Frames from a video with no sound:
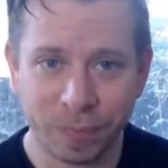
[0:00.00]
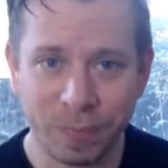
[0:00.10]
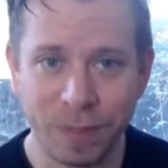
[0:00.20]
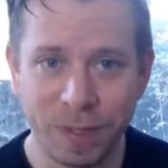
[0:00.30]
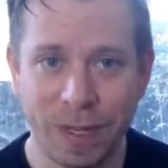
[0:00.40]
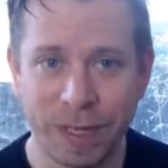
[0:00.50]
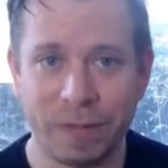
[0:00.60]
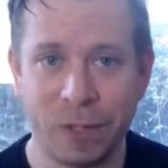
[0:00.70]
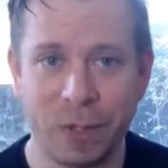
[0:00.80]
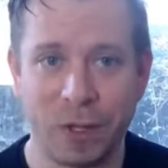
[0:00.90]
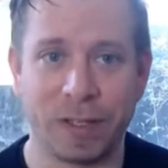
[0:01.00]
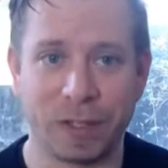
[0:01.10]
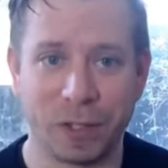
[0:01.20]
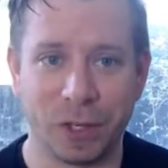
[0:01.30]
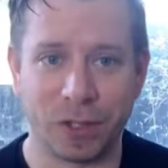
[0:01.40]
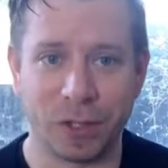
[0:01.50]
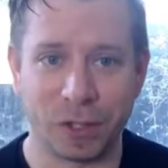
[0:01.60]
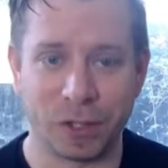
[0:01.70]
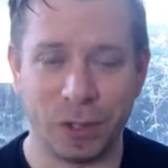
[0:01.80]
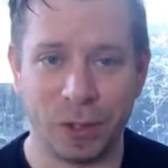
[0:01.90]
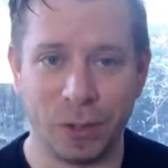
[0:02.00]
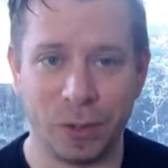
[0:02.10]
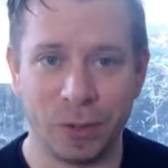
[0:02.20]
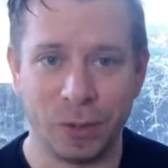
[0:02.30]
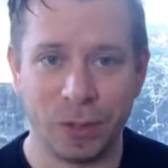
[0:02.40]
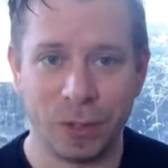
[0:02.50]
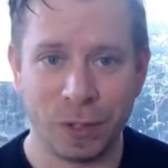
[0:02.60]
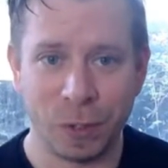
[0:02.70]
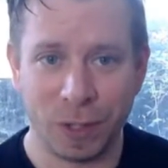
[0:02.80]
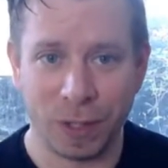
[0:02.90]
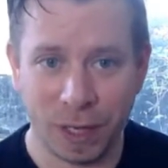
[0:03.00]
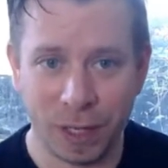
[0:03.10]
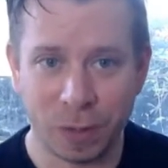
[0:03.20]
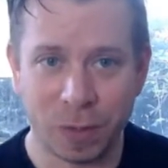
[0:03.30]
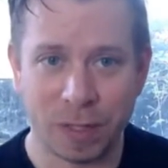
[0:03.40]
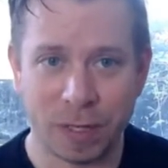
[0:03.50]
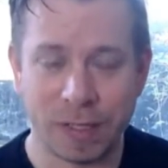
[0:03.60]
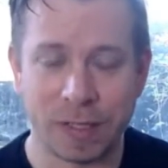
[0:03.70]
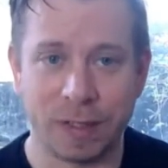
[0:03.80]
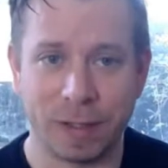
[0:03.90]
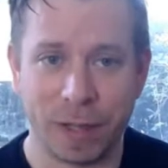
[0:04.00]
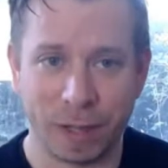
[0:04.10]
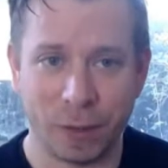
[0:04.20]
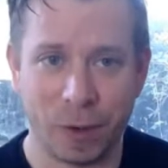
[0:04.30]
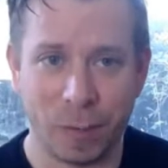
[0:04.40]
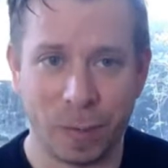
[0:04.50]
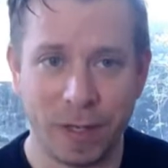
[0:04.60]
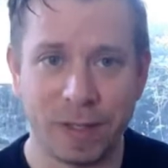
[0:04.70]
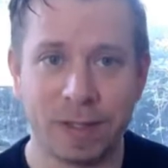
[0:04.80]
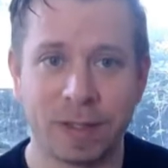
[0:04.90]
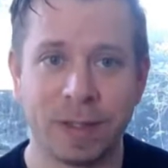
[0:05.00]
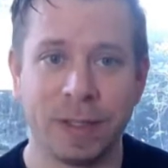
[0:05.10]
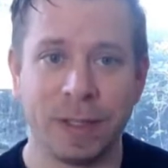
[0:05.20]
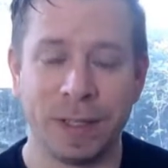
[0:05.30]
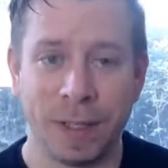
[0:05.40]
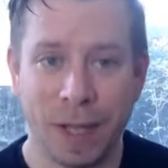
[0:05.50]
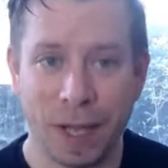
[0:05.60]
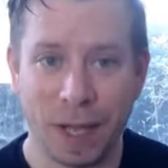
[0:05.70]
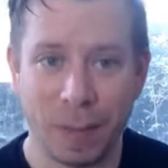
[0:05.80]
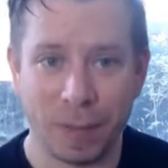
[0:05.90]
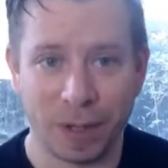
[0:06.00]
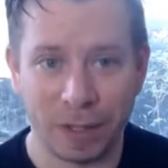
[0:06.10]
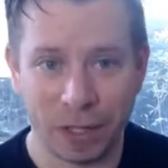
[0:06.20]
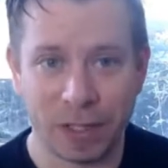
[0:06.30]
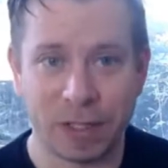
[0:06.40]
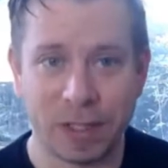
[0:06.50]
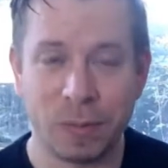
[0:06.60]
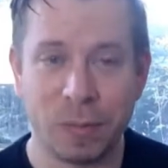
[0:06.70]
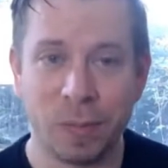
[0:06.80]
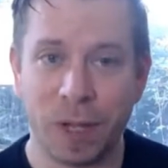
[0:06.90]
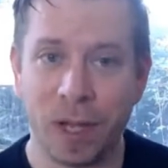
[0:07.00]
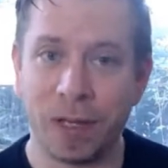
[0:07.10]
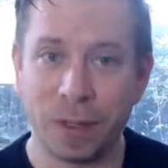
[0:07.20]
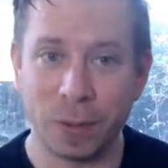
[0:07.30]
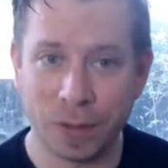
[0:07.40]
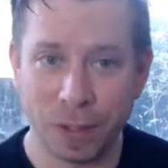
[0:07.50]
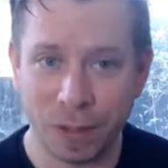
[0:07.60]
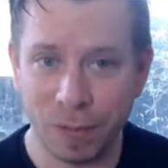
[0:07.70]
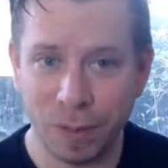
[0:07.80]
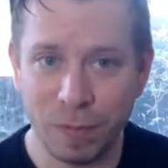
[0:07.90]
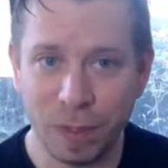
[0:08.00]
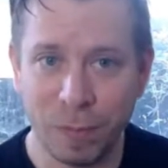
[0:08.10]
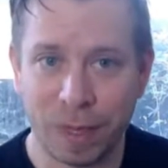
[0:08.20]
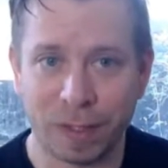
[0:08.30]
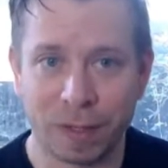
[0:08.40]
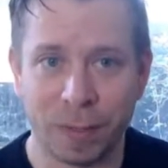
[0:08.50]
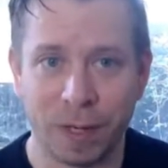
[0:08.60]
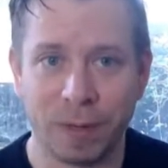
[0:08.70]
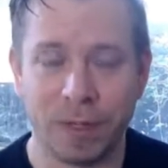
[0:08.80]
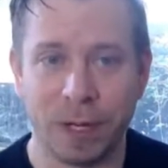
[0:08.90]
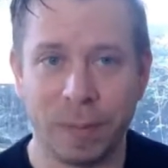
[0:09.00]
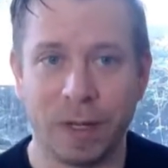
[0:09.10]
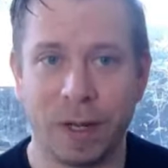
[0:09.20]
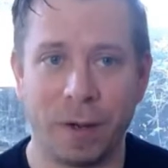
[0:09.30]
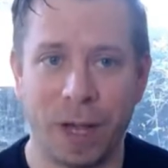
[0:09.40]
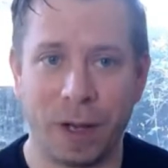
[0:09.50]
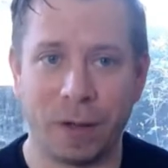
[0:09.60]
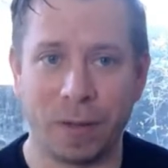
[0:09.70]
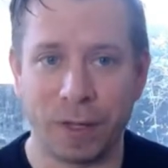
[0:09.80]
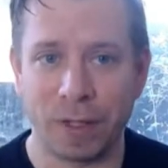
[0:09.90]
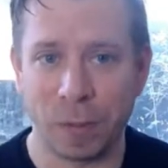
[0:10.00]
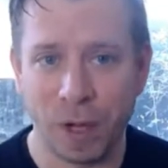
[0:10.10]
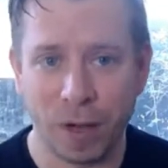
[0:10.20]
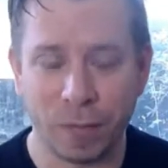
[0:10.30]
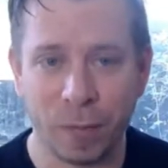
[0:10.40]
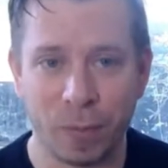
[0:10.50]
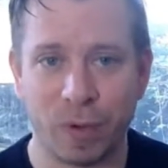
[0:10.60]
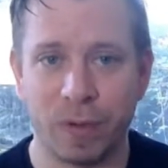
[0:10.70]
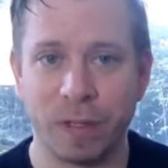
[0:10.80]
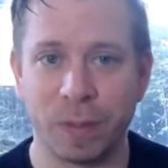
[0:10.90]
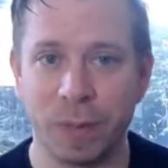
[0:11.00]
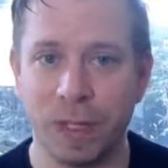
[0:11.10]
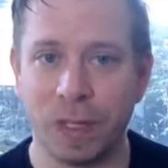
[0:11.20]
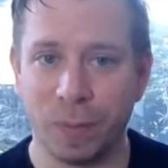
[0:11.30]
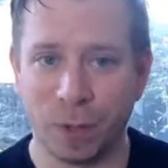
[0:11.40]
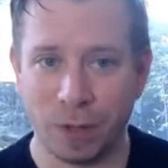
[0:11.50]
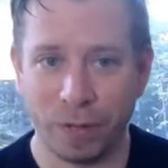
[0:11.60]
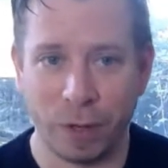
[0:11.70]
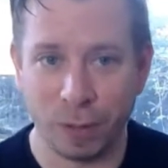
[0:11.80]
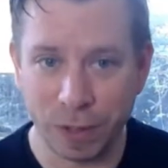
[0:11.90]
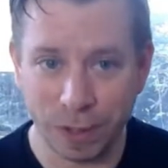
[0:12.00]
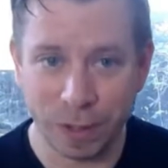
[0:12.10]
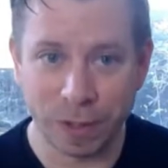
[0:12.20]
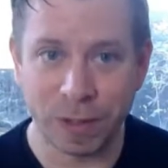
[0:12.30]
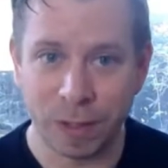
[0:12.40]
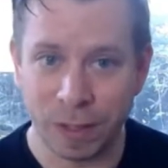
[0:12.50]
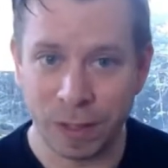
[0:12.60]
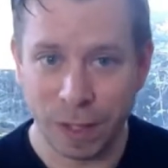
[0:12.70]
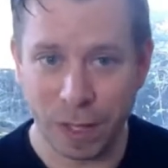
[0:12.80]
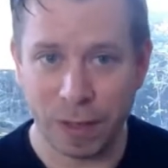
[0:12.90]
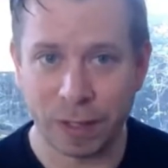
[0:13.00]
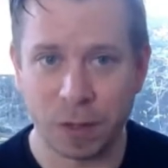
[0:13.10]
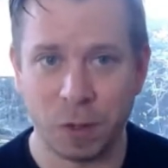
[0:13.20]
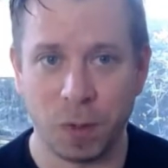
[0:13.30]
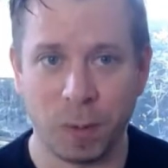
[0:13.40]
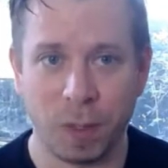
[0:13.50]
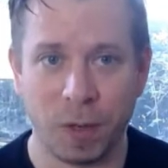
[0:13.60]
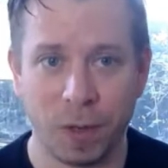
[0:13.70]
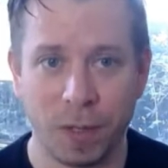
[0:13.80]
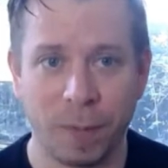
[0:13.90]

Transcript: it gives you guys a chance to engage with the lessons at your own pace, digest them, and also give me feedback as well, and let me know how things were from the previous week and what you've noticed in that 2-week period.